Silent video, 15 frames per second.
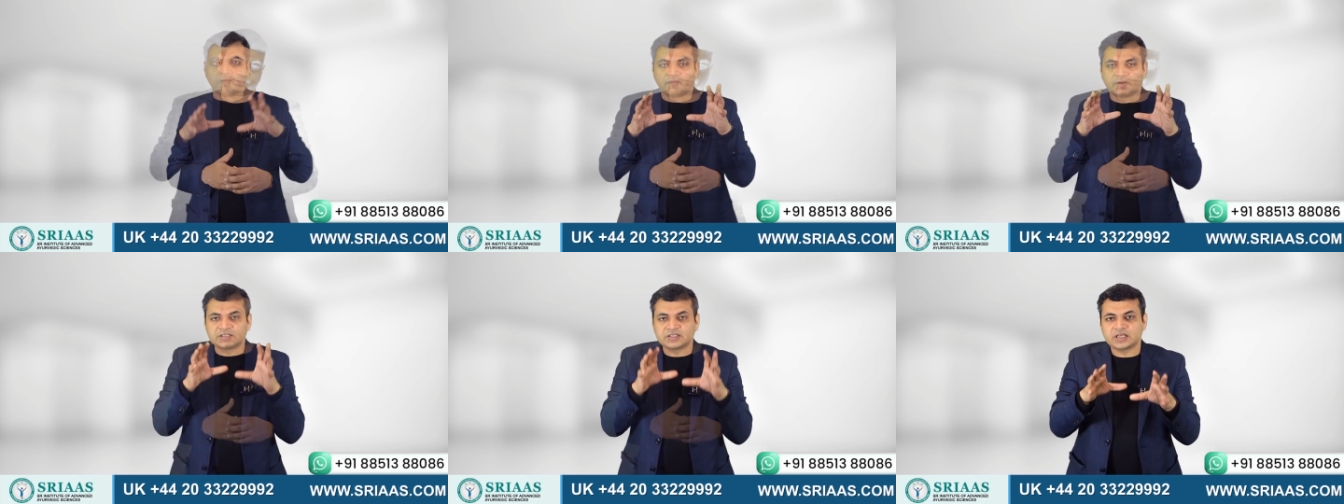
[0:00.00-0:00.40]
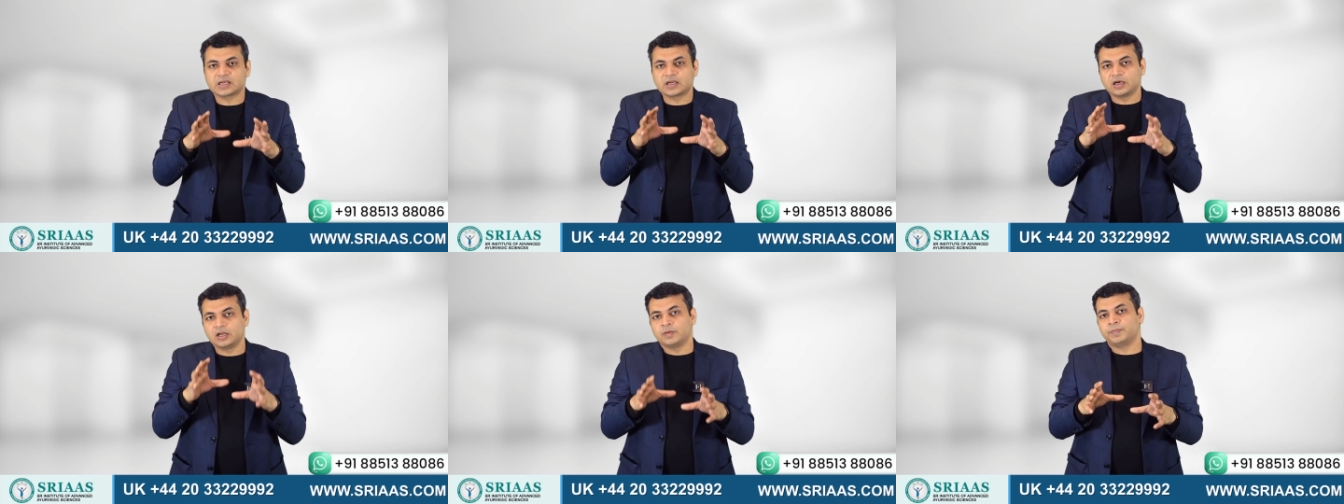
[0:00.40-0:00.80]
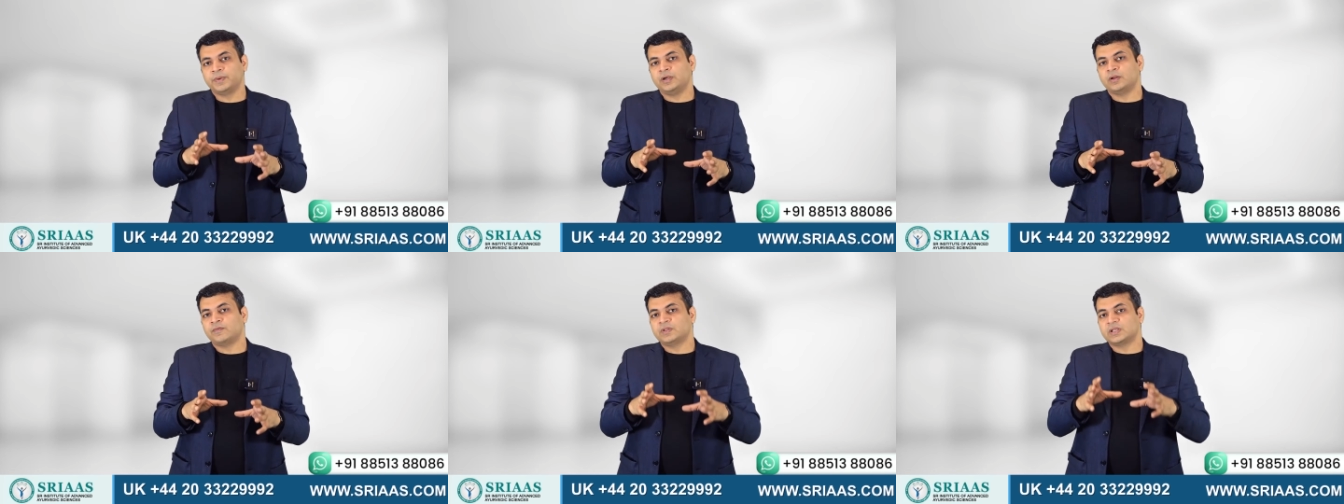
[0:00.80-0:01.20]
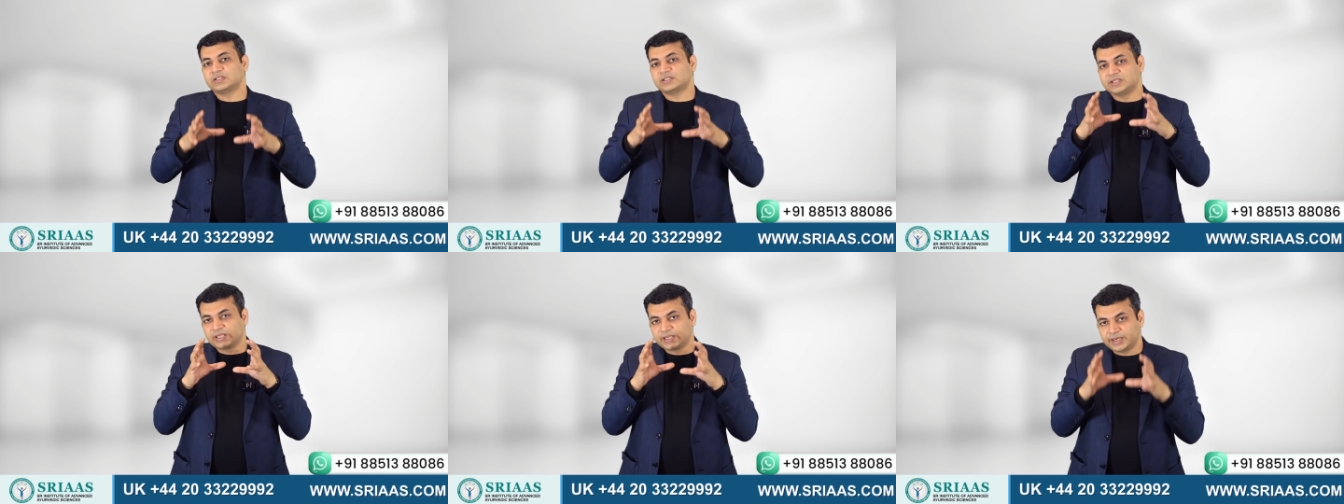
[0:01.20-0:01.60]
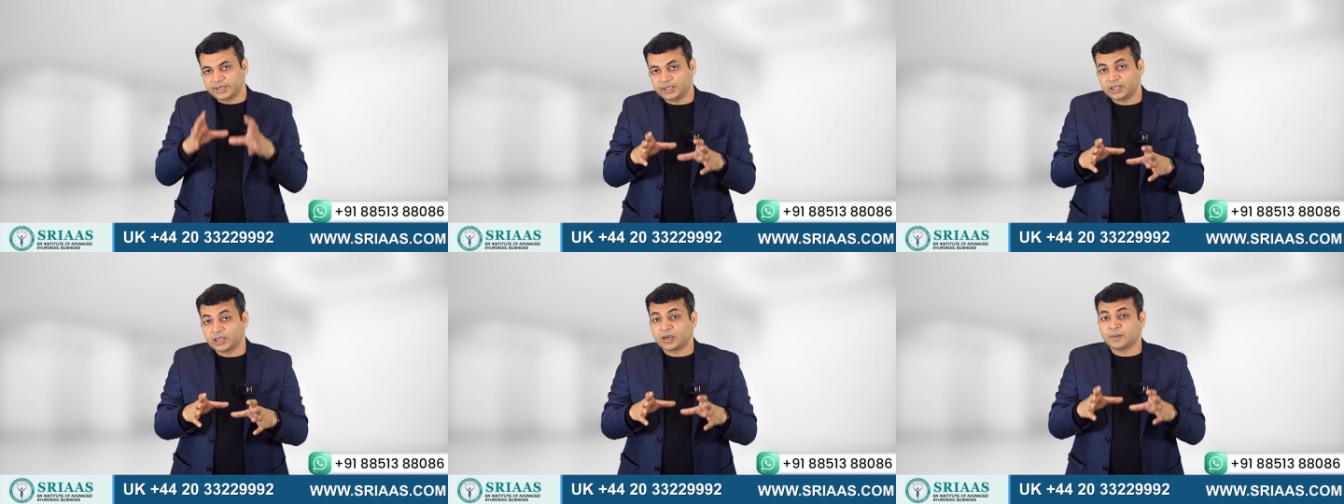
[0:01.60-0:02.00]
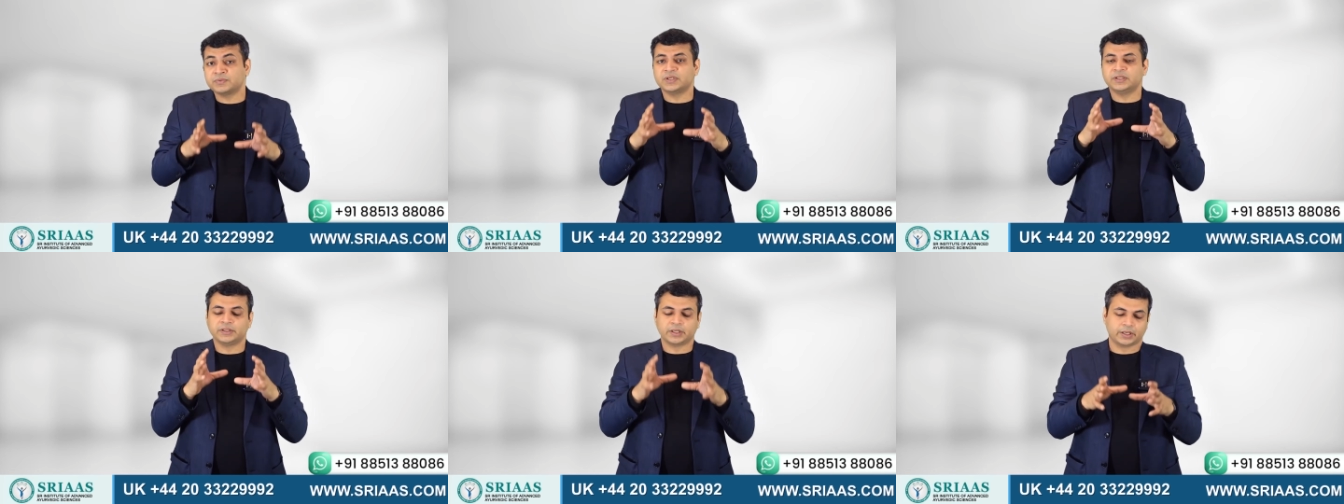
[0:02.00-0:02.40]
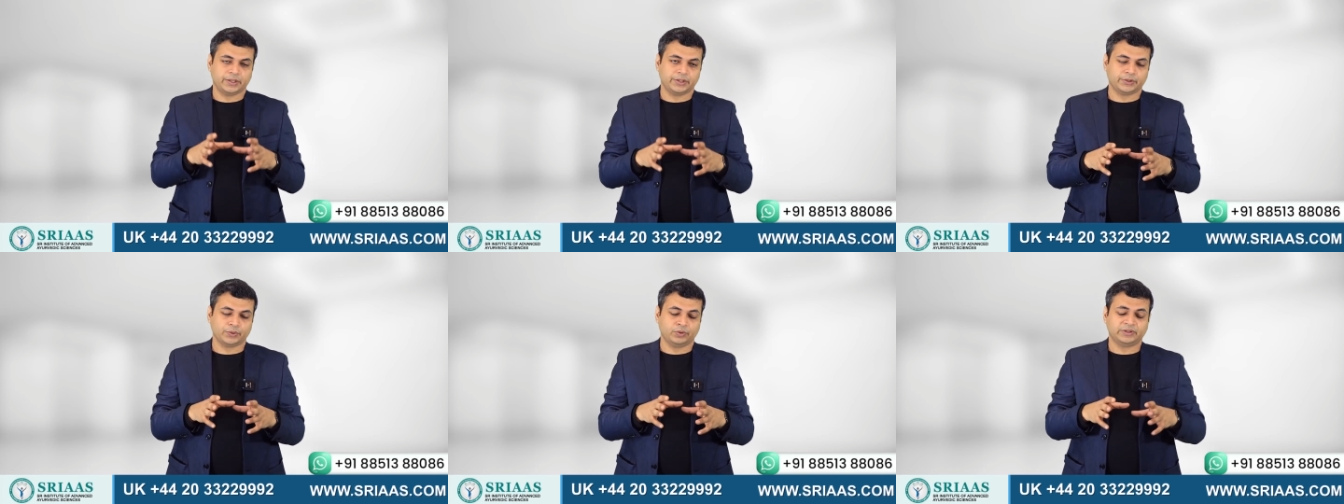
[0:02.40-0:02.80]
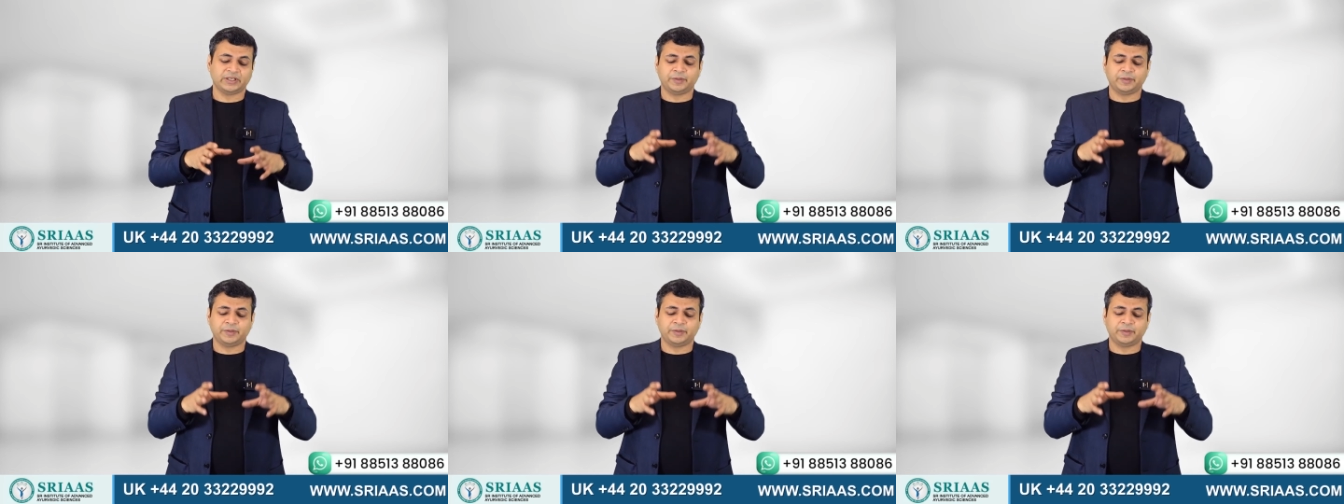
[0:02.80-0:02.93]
Once the culprit of the CKD comes in the control,